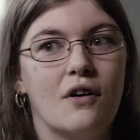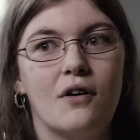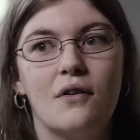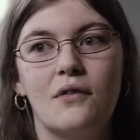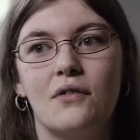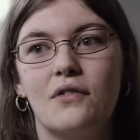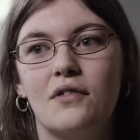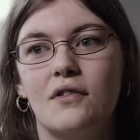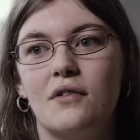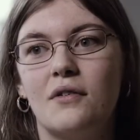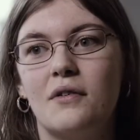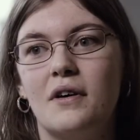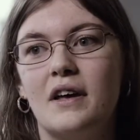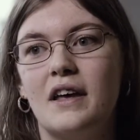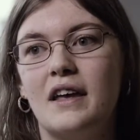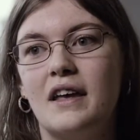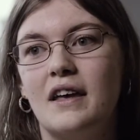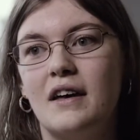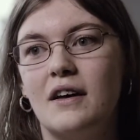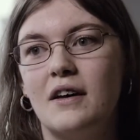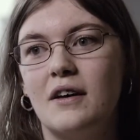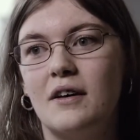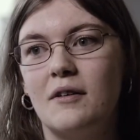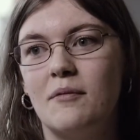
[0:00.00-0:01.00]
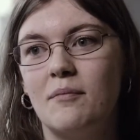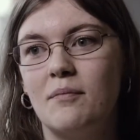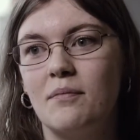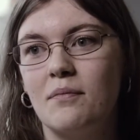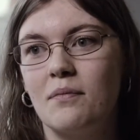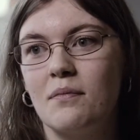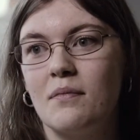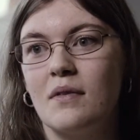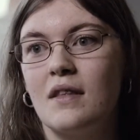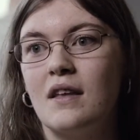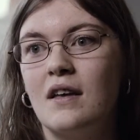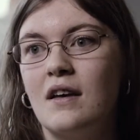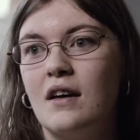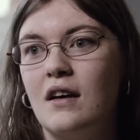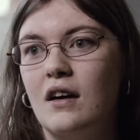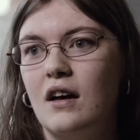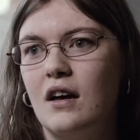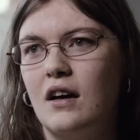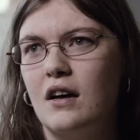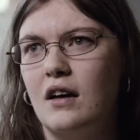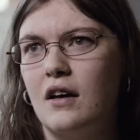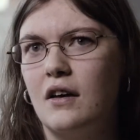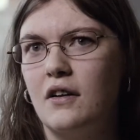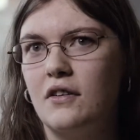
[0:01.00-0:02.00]
Also a
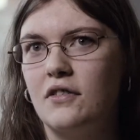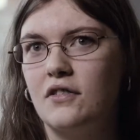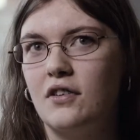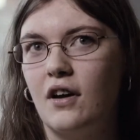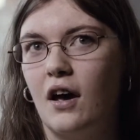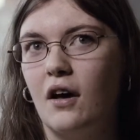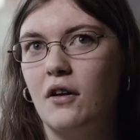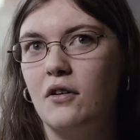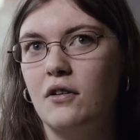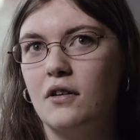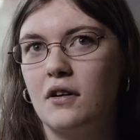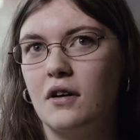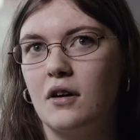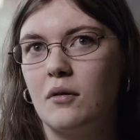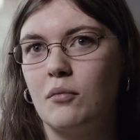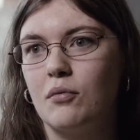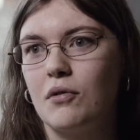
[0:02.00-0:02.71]
child care